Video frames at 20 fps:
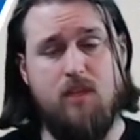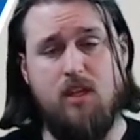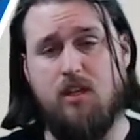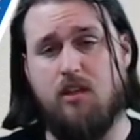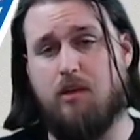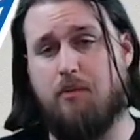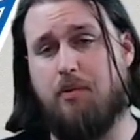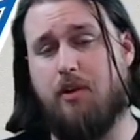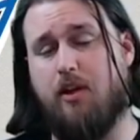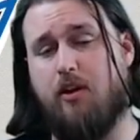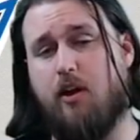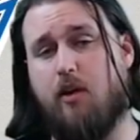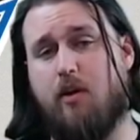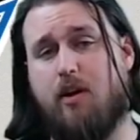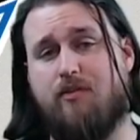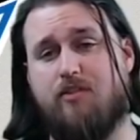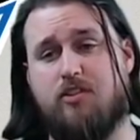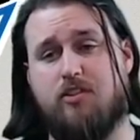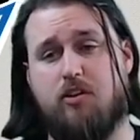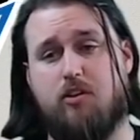the player I
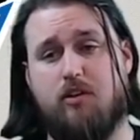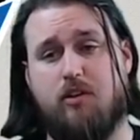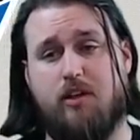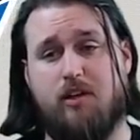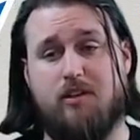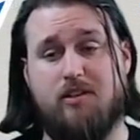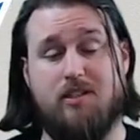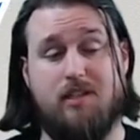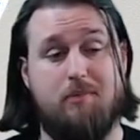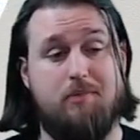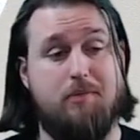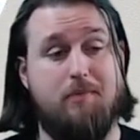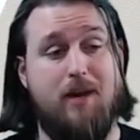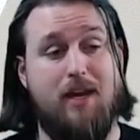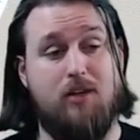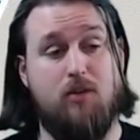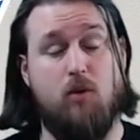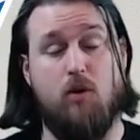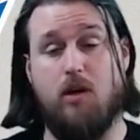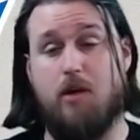referenced earlier slips
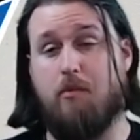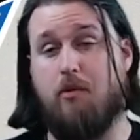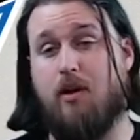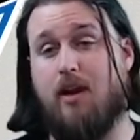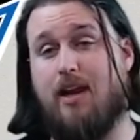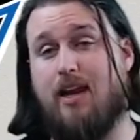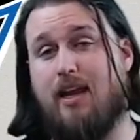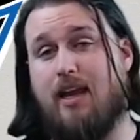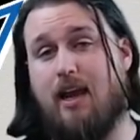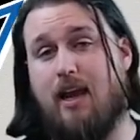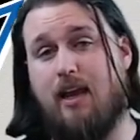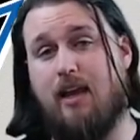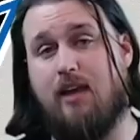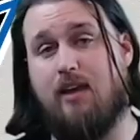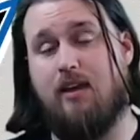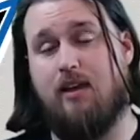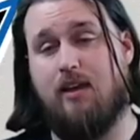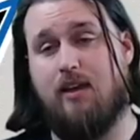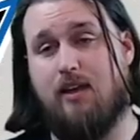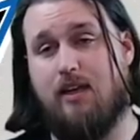back door number
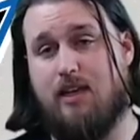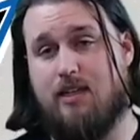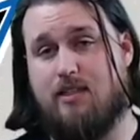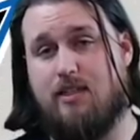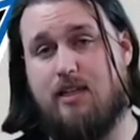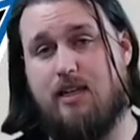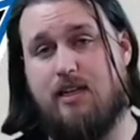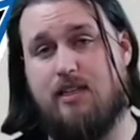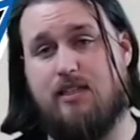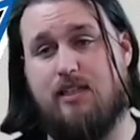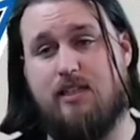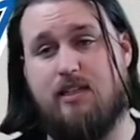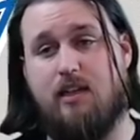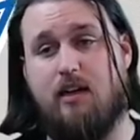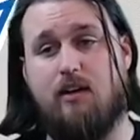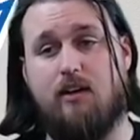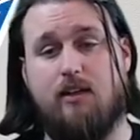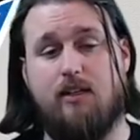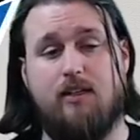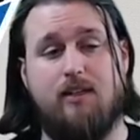88, gets an easy
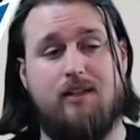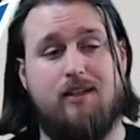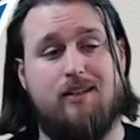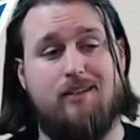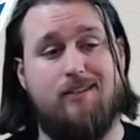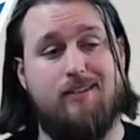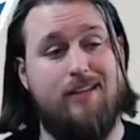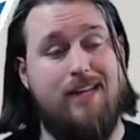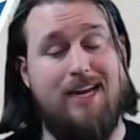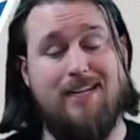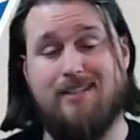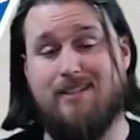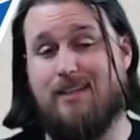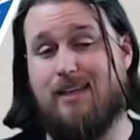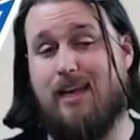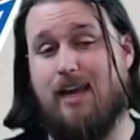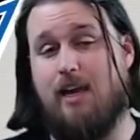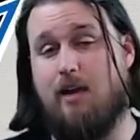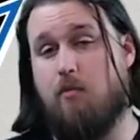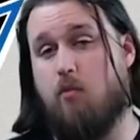dunk. That's
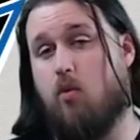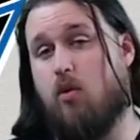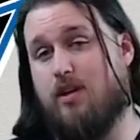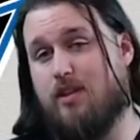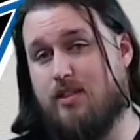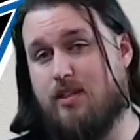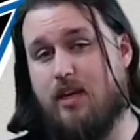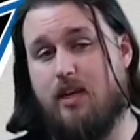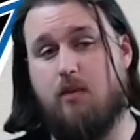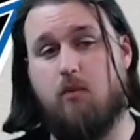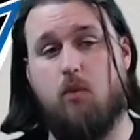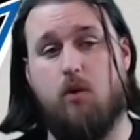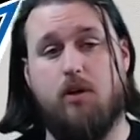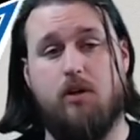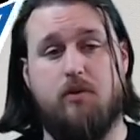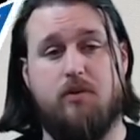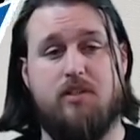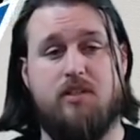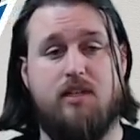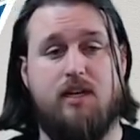the game, 110,
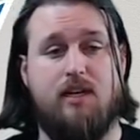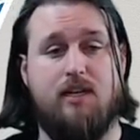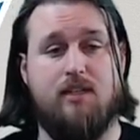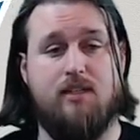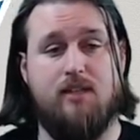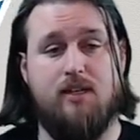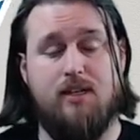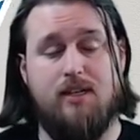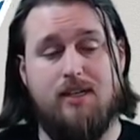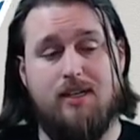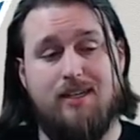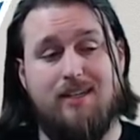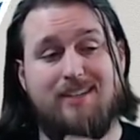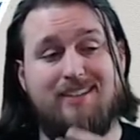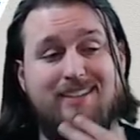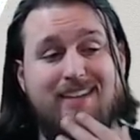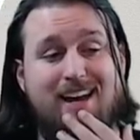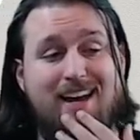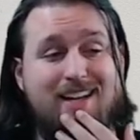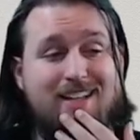106.
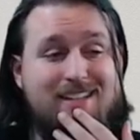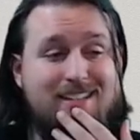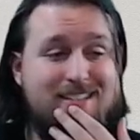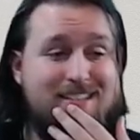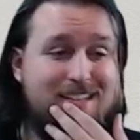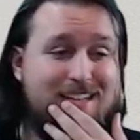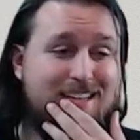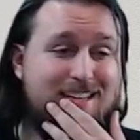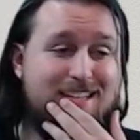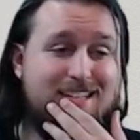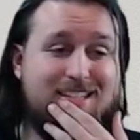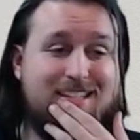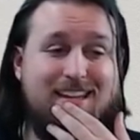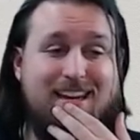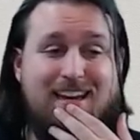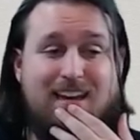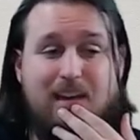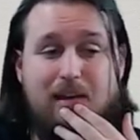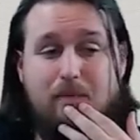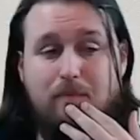Dallas in this
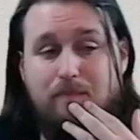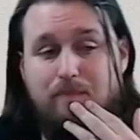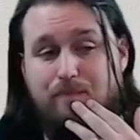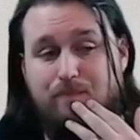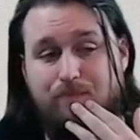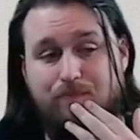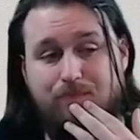game,